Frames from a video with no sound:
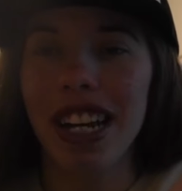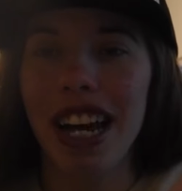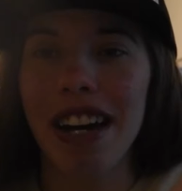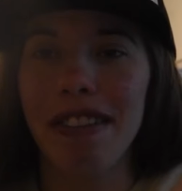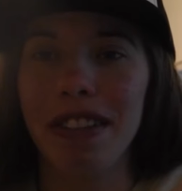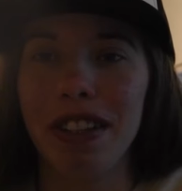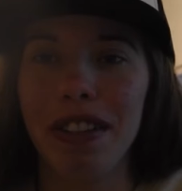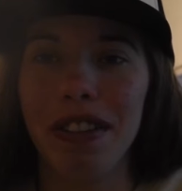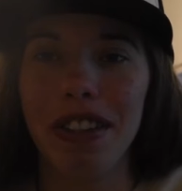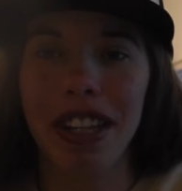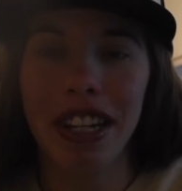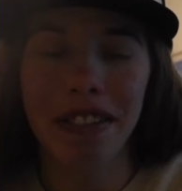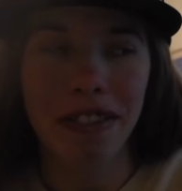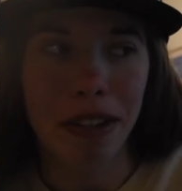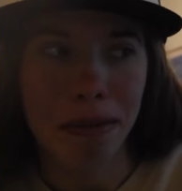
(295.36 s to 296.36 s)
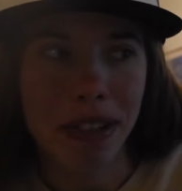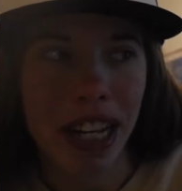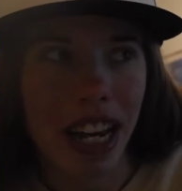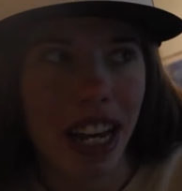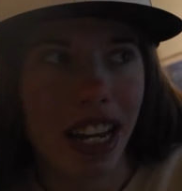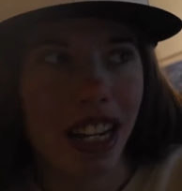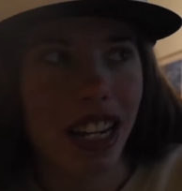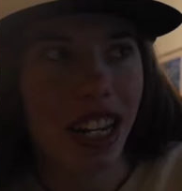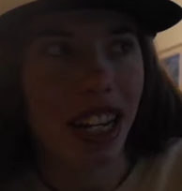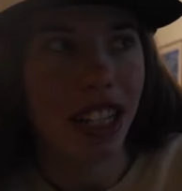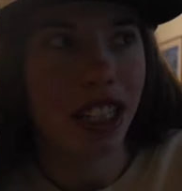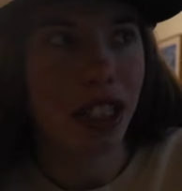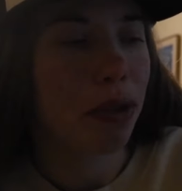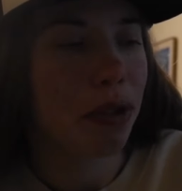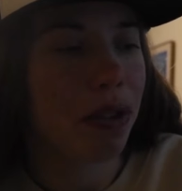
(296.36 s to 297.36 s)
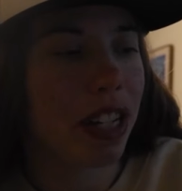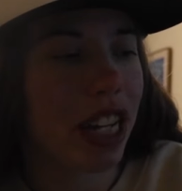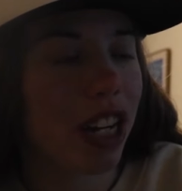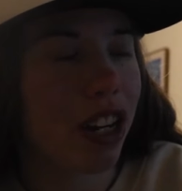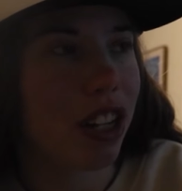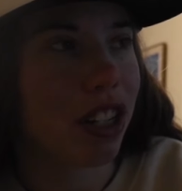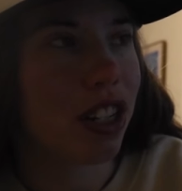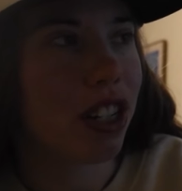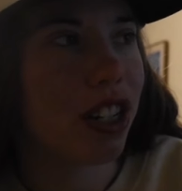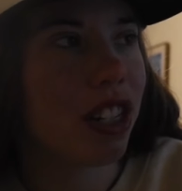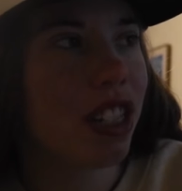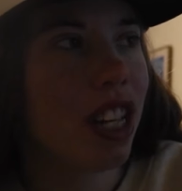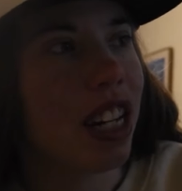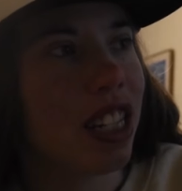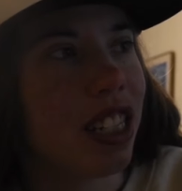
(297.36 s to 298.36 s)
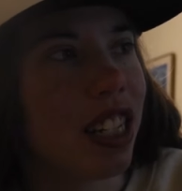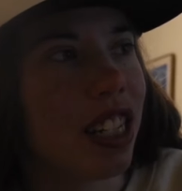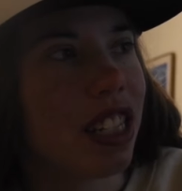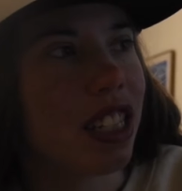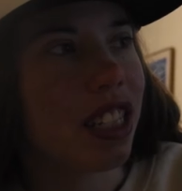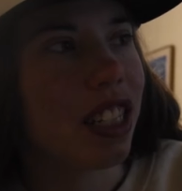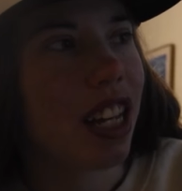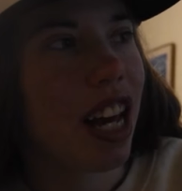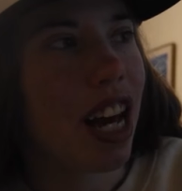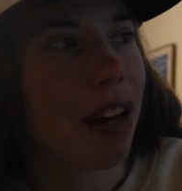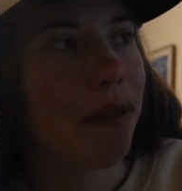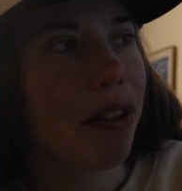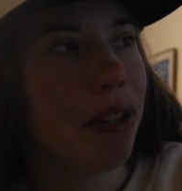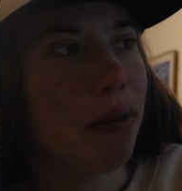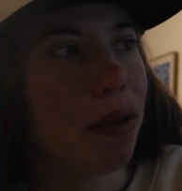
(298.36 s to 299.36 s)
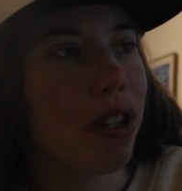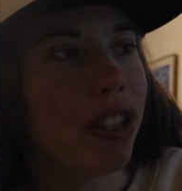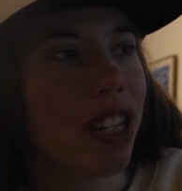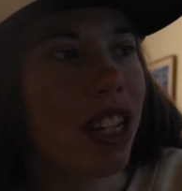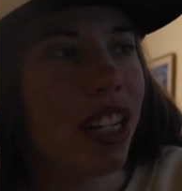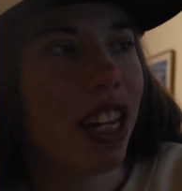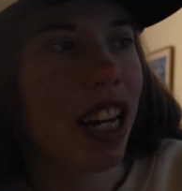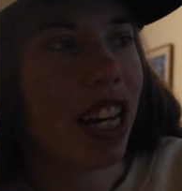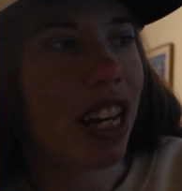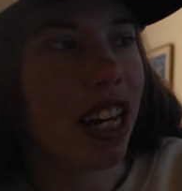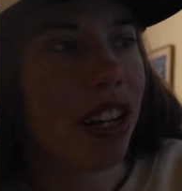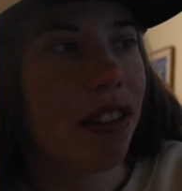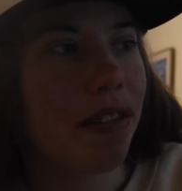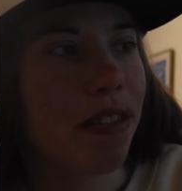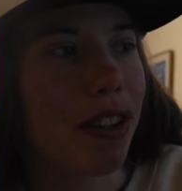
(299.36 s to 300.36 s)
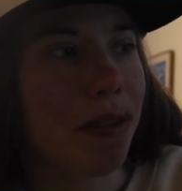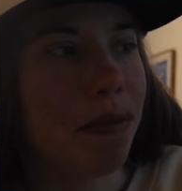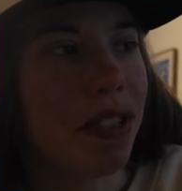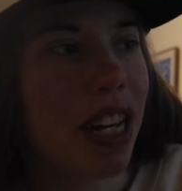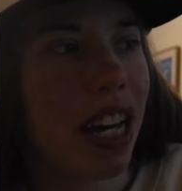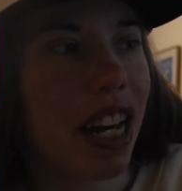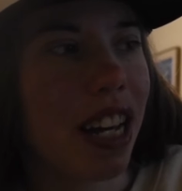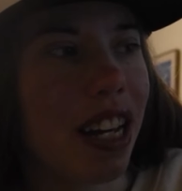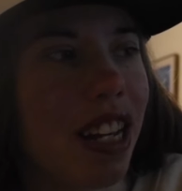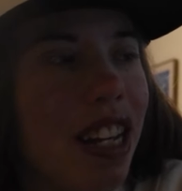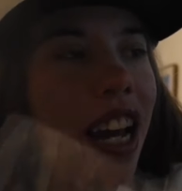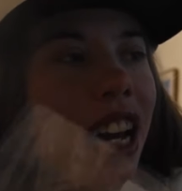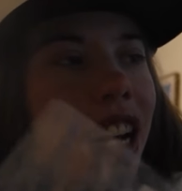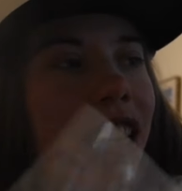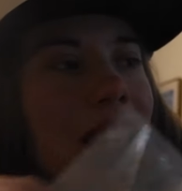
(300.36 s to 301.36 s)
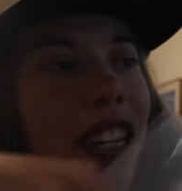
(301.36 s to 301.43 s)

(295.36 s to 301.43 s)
I have a little thing from Ted, and it's Louis characters, and it says, "Happy birthday, Kate," from Ted, and